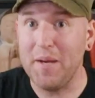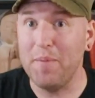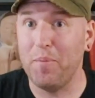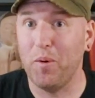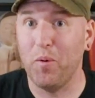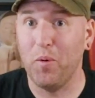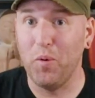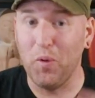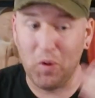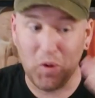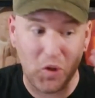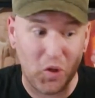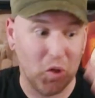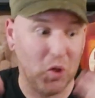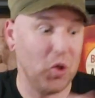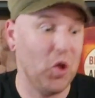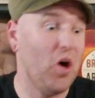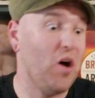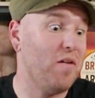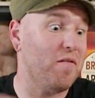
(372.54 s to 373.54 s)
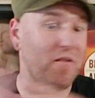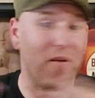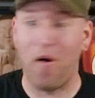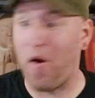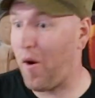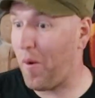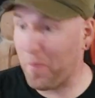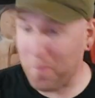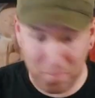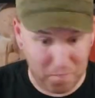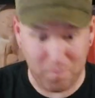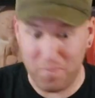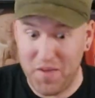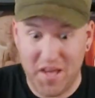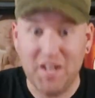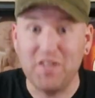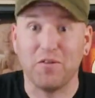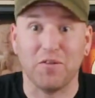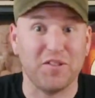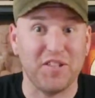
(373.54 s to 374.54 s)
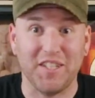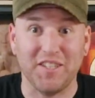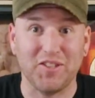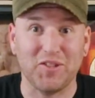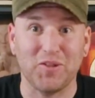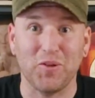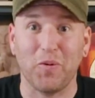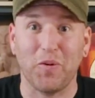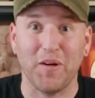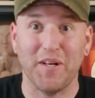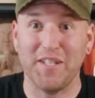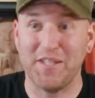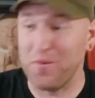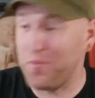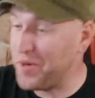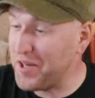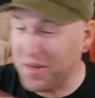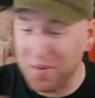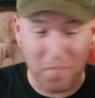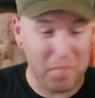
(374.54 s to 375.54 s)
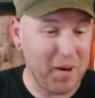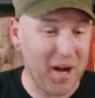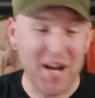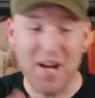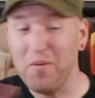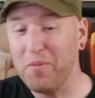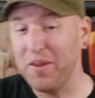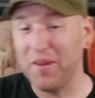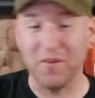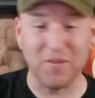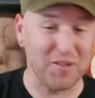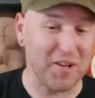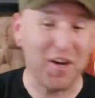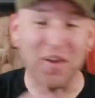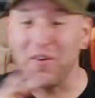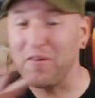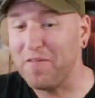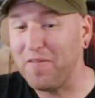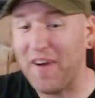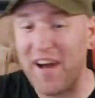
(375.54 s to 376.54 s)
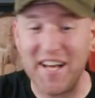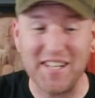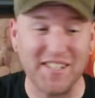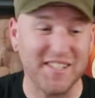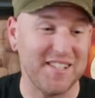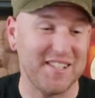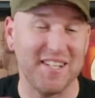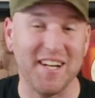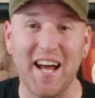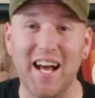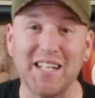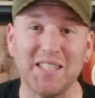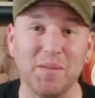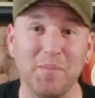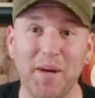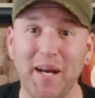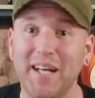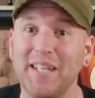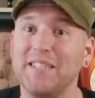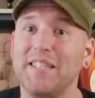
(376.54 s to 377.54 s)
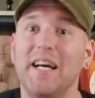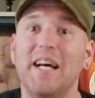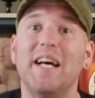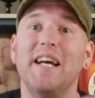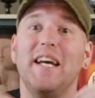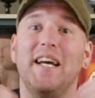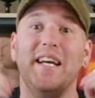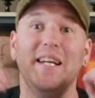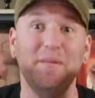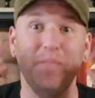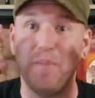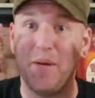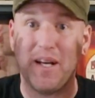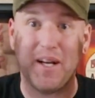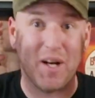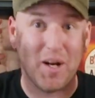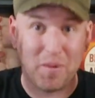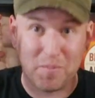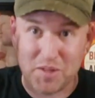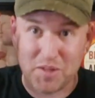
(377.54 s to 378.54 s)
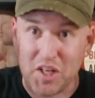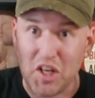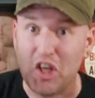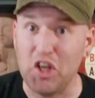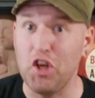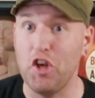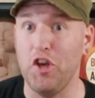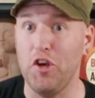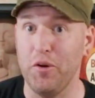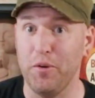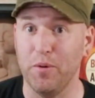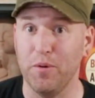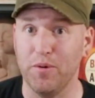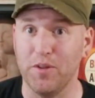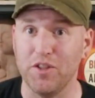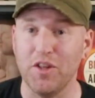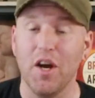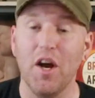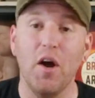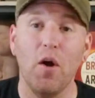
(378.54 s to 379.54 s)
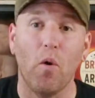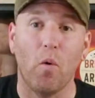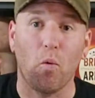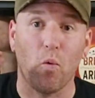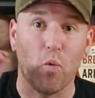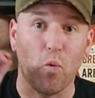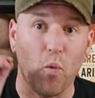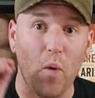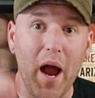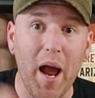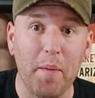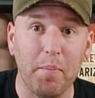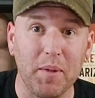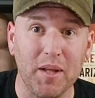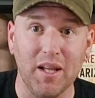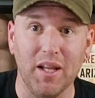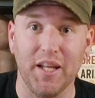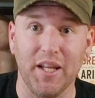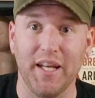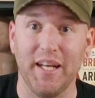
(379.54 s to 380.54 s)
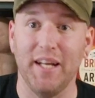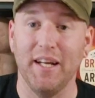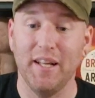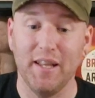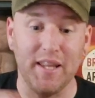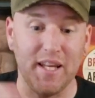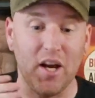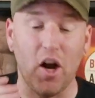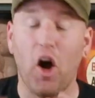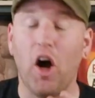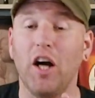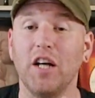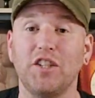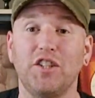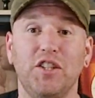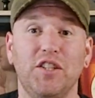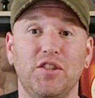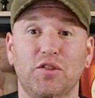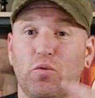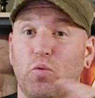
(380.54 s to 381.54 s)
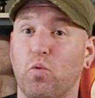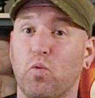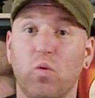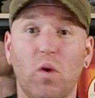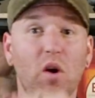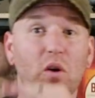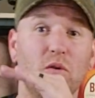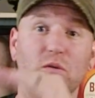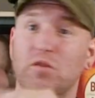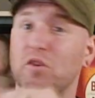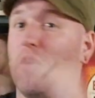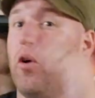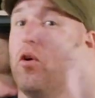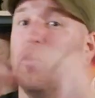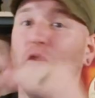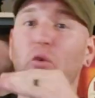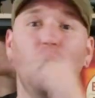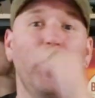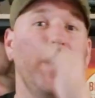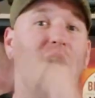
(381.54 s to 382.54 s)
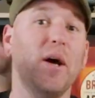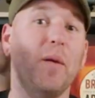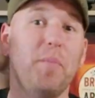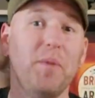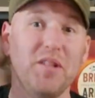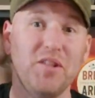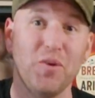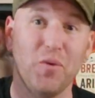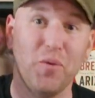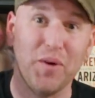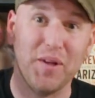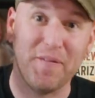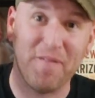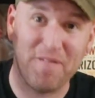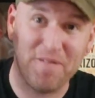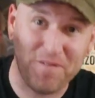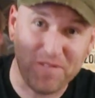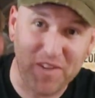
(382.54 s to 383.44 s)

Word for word: people love interesting stories, and when you combine it with those other facets and aspects, it becomes huge. Rapidly, the auctions rose all the way up until it